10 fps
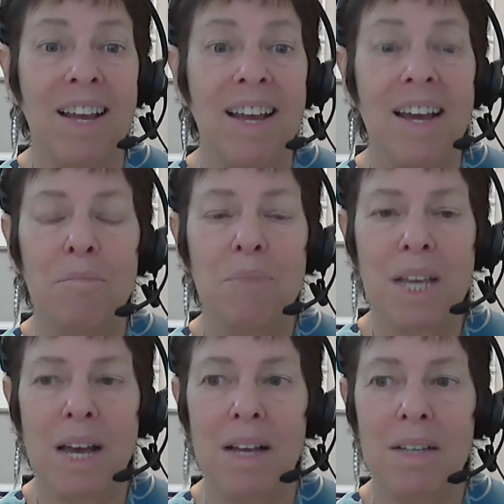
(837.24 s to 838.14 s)

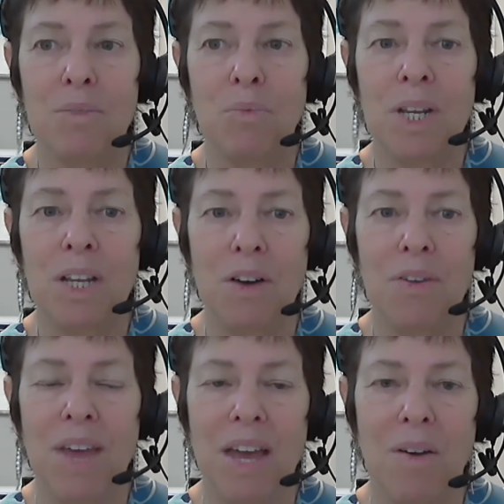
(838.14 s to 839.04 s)
because we know
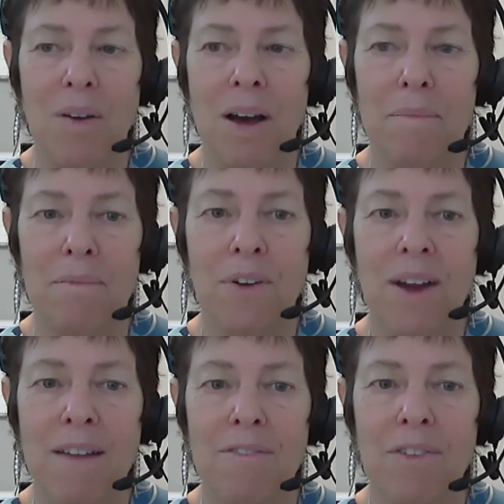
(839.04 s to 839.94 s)
that for
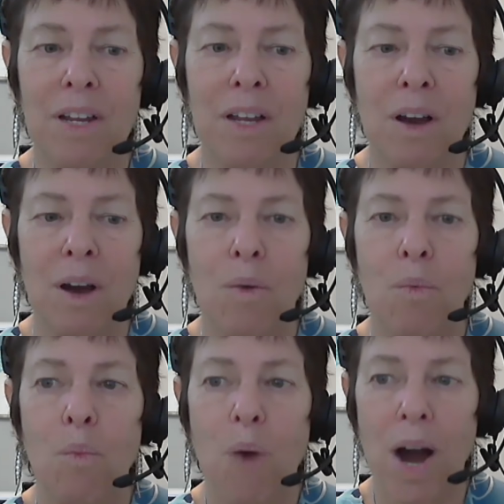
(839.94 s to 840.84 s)
every
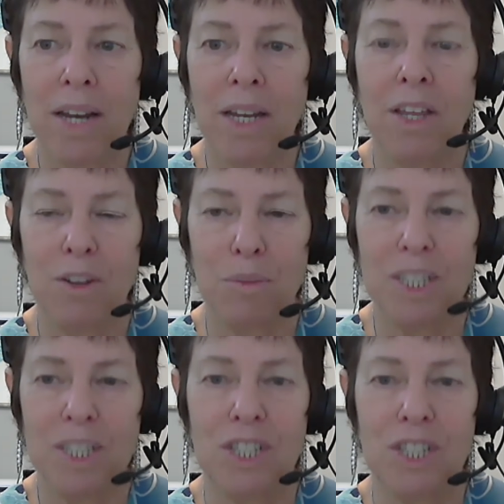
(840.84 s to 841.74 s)
one
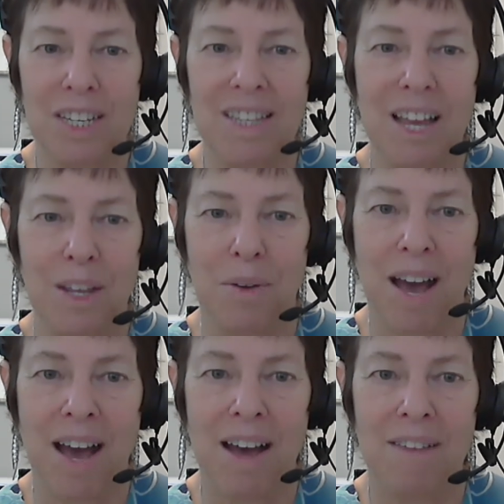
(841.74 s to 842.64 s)
human gene that you
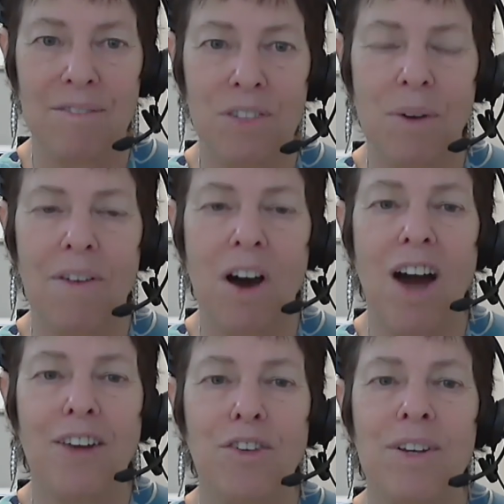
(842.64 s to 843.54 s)
have
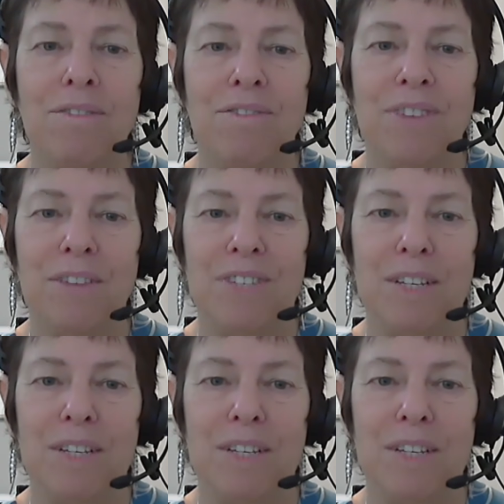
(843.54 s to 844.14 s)
150